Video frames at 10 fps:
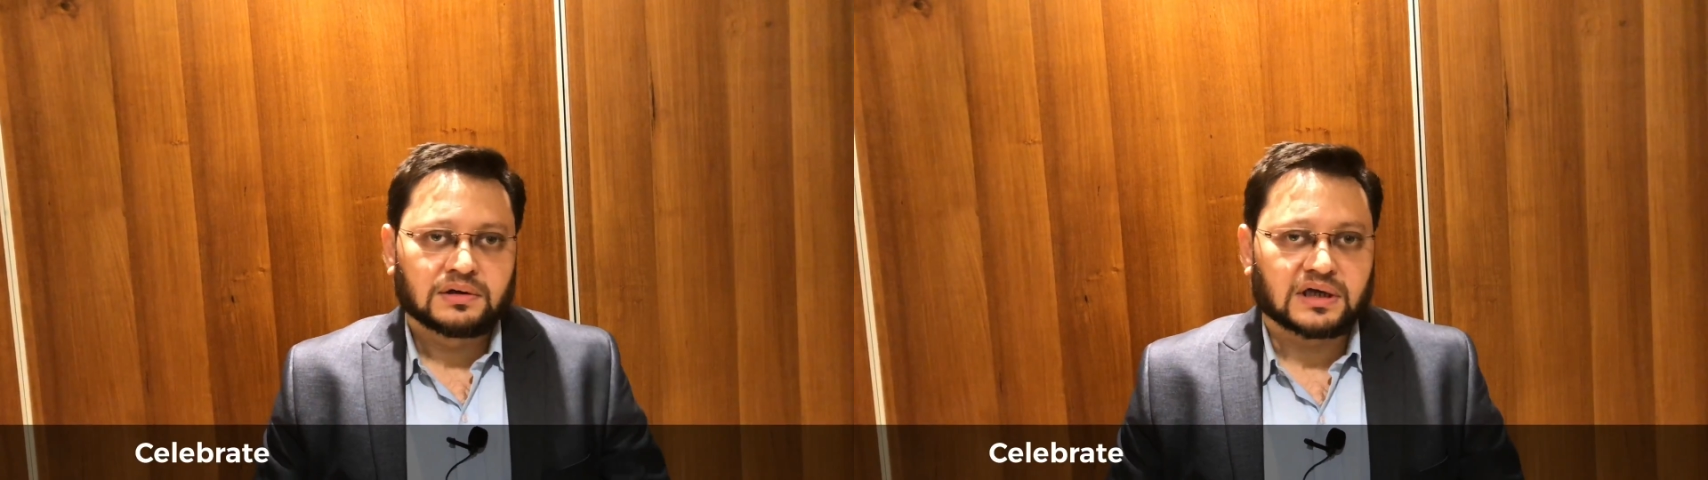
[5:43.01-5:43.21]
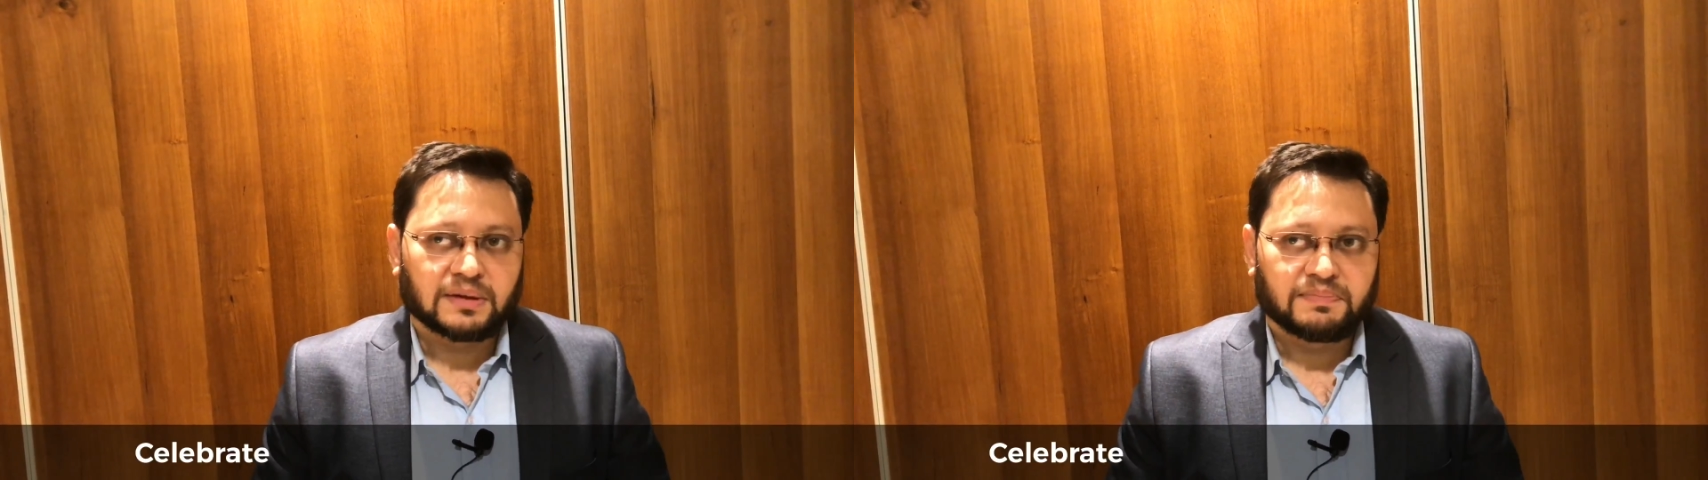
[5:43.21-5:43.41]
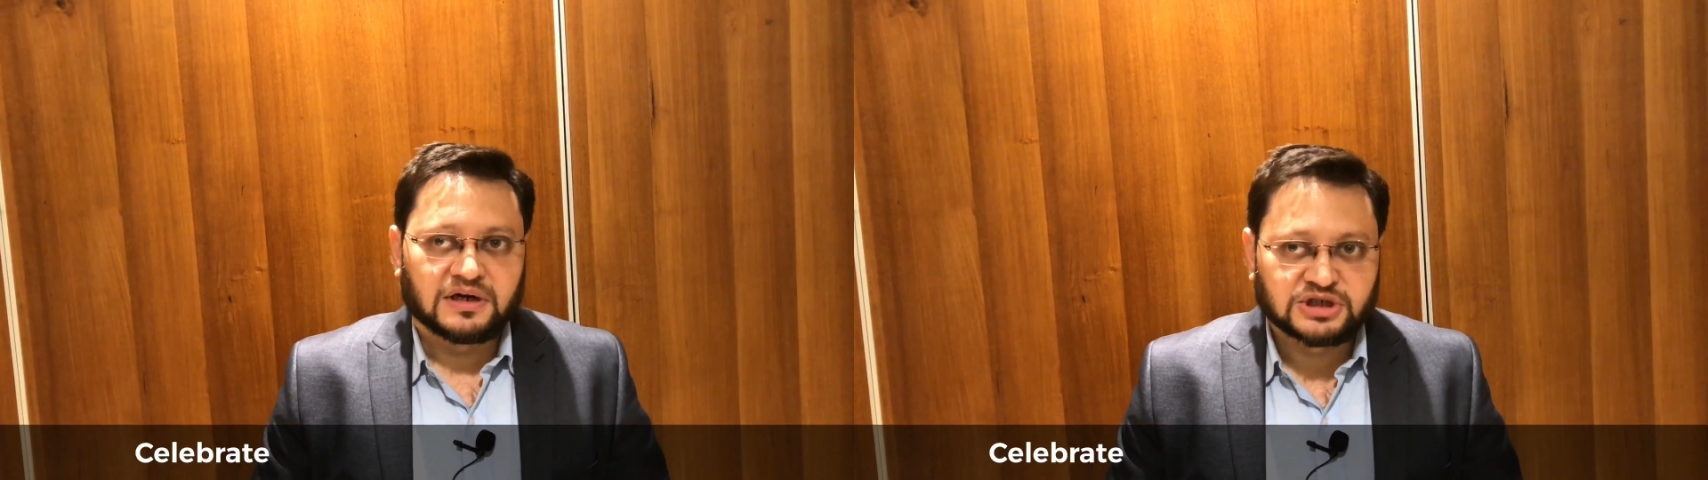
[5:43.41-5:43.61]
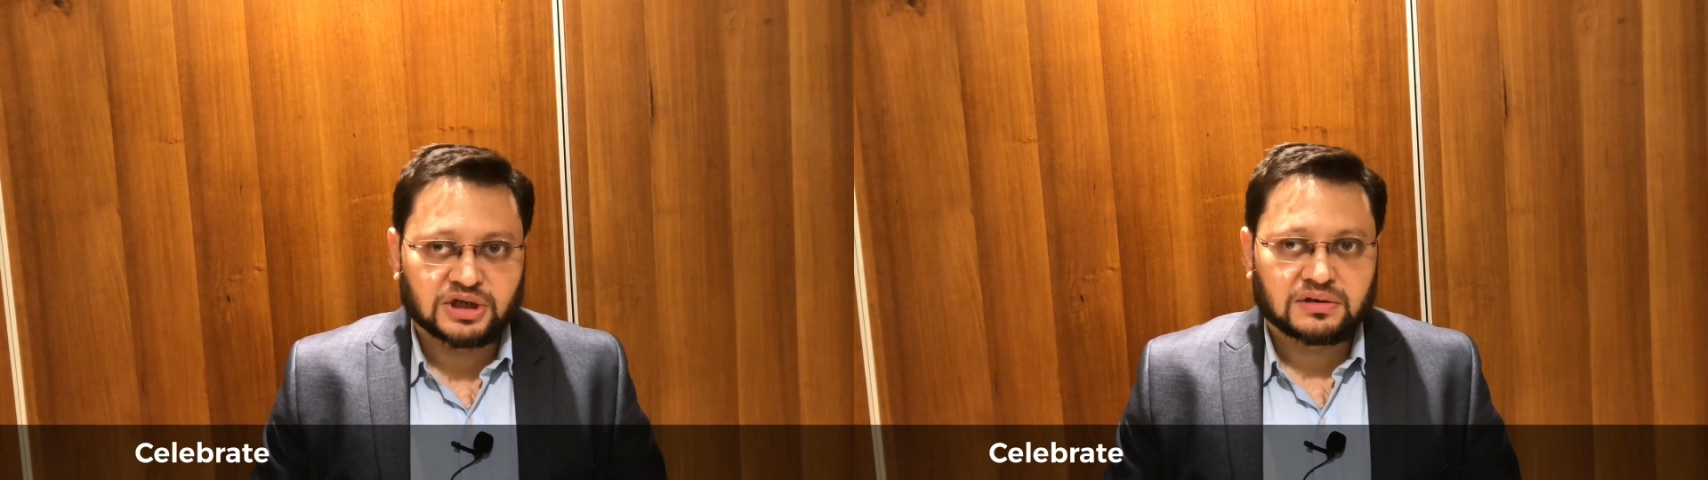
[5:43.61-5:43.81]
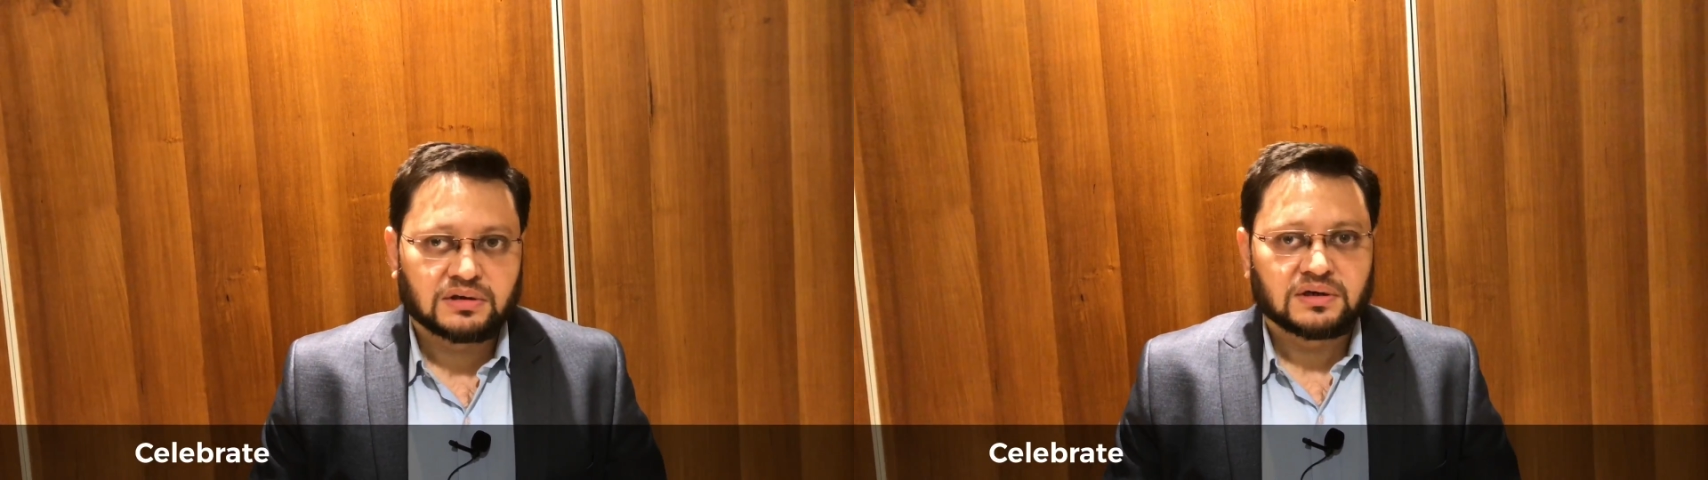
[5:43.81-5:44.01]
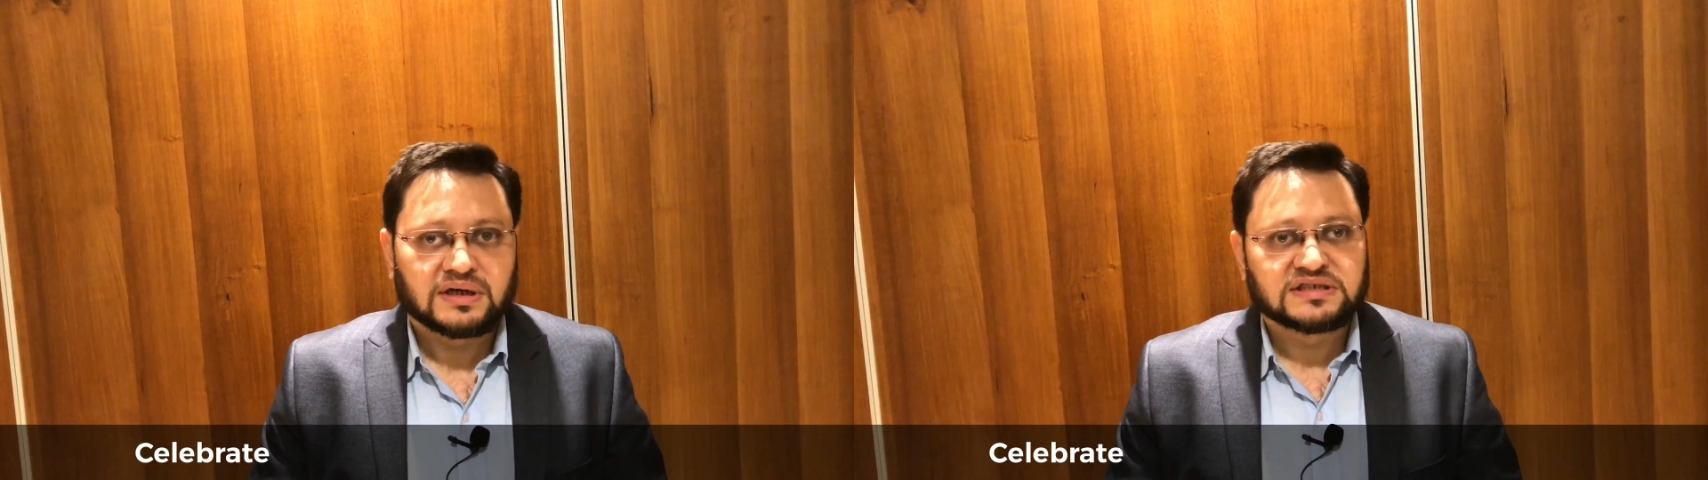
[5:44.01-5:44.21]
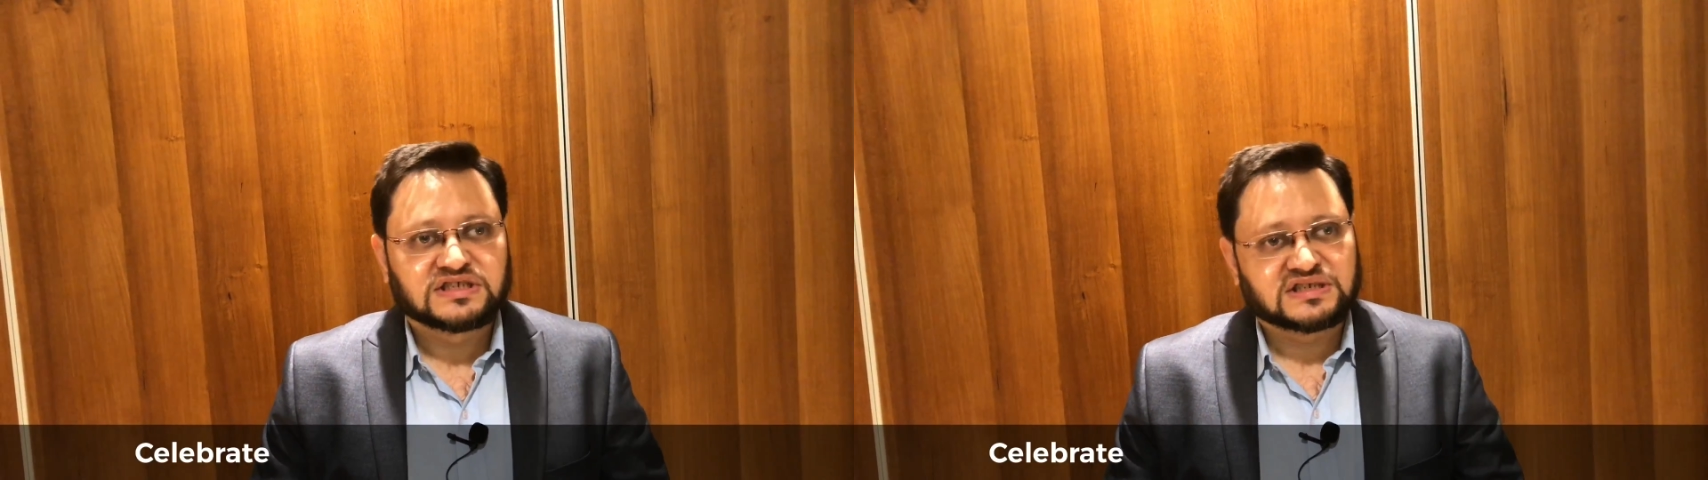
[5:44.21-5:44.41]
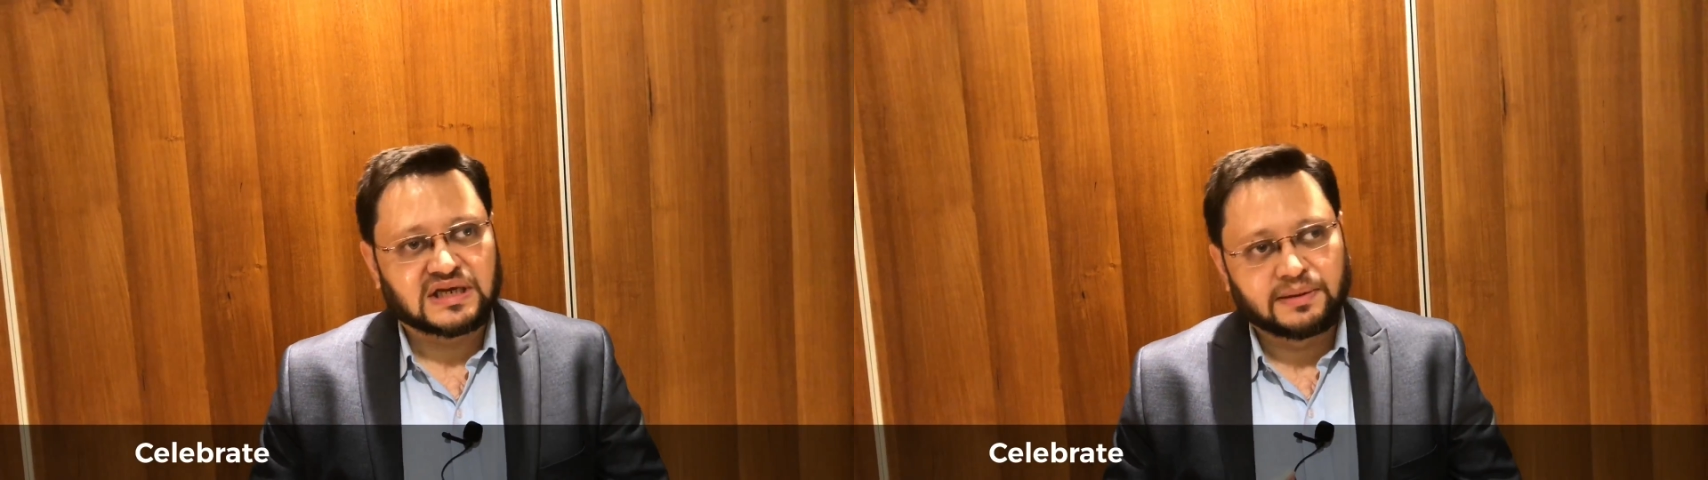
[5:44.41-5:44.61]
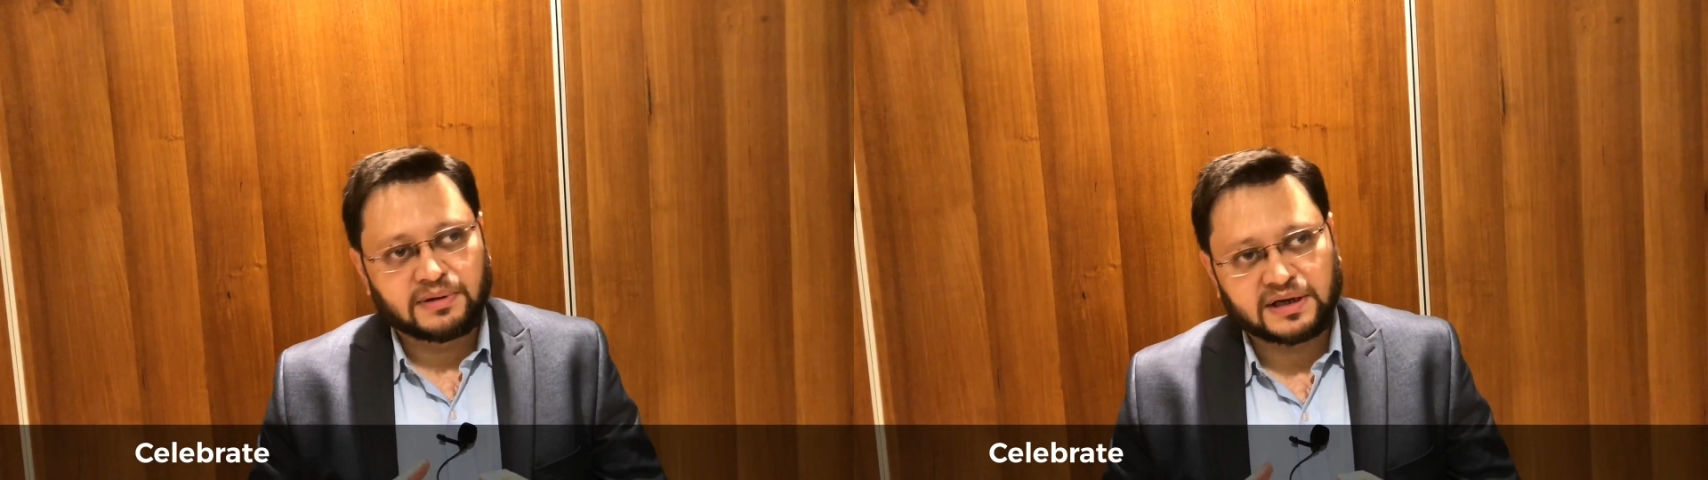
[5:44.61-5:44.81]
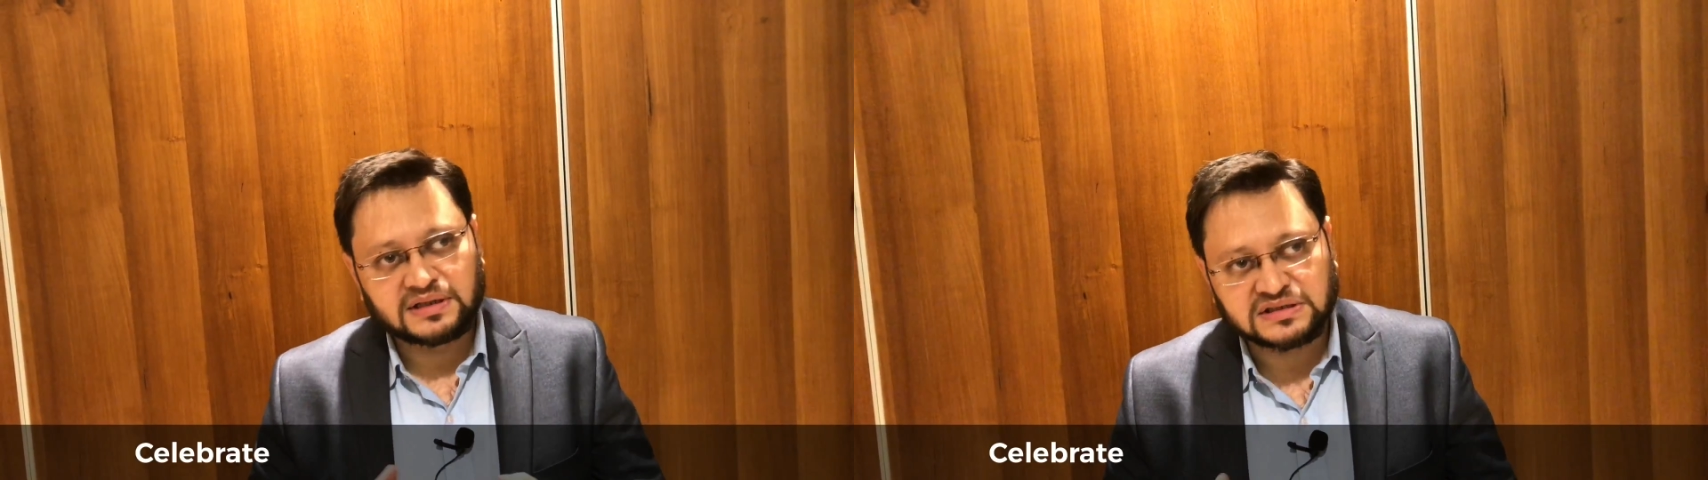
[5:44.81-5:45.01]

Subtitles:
Take a pleasure in celebrating